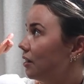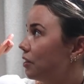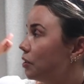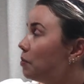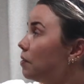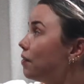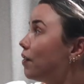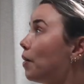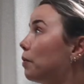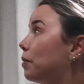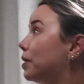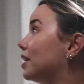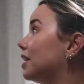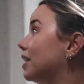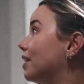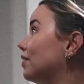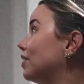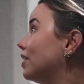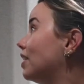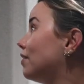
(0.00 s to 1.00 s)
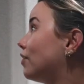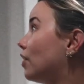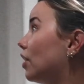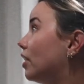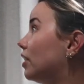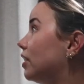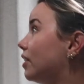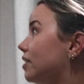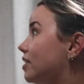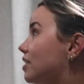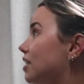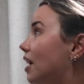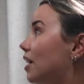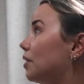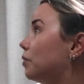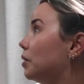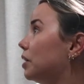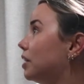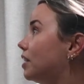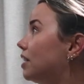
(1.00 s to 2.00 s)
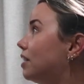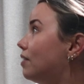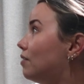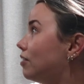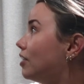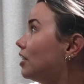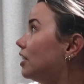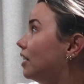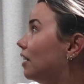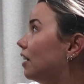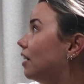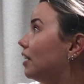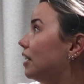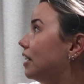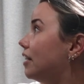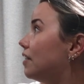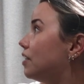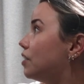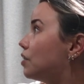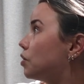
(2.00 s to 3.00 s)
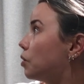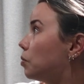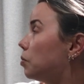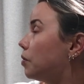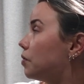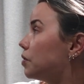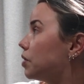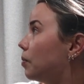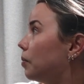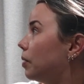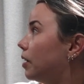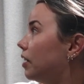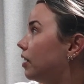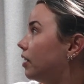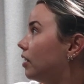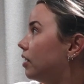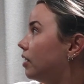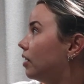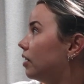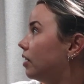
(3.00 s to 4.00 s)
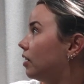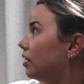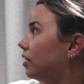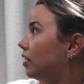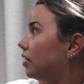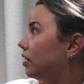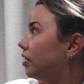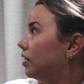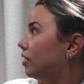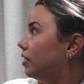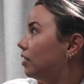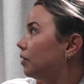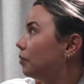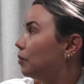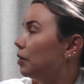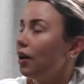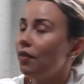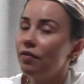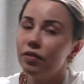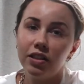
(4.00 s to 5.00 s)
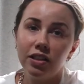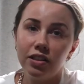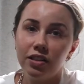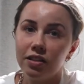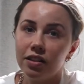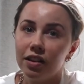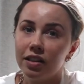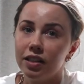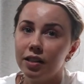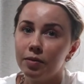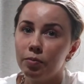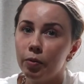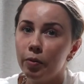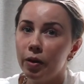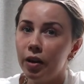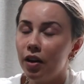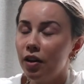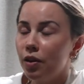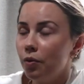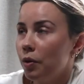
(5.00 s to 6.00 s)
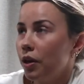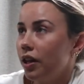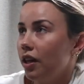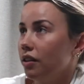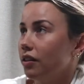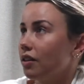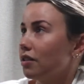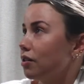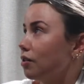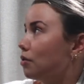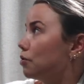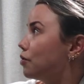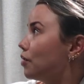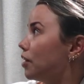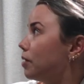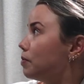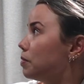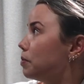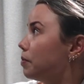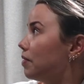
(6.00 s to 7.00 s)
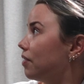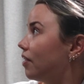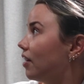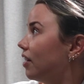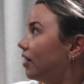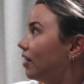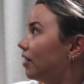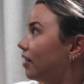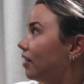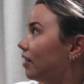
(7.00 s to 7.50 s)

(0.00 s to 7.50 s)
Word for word: To be fair, we could even leave earlier than 10. We could leave really early and then stop off somewhere. Mm. We haven't really decided, but we're kind of winging this whole trip, to be fair.